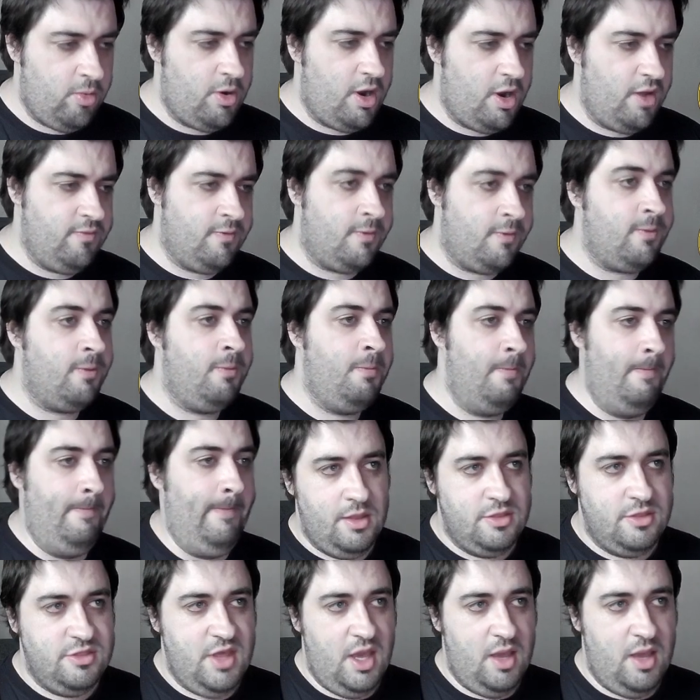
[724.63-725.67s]
arrival.
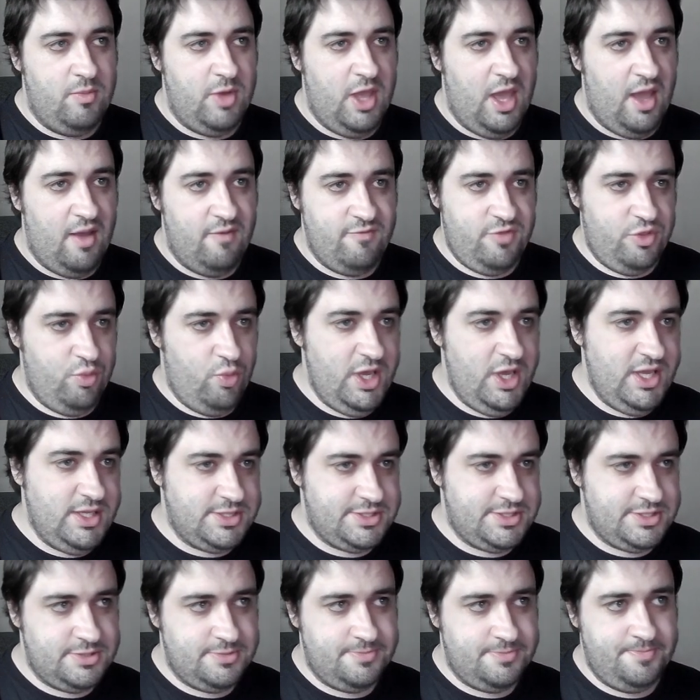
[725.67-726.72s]
Then we have the
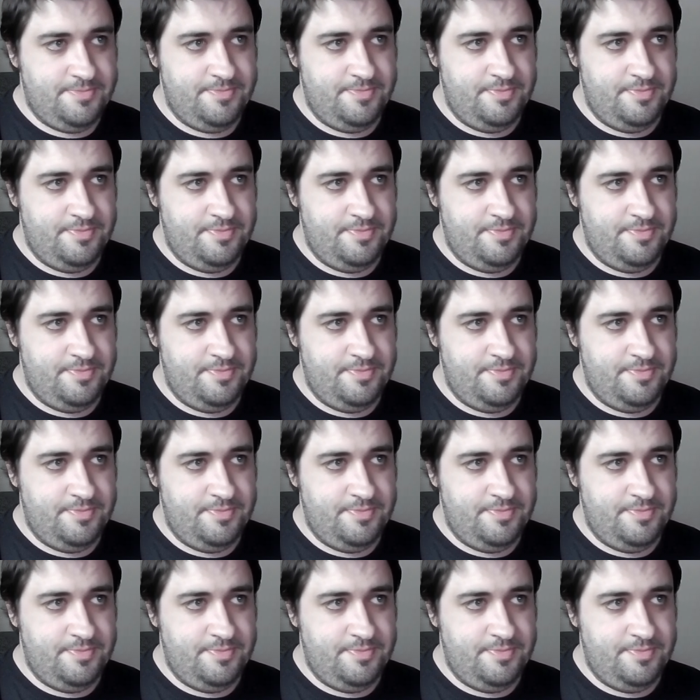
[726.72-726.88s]
Whis,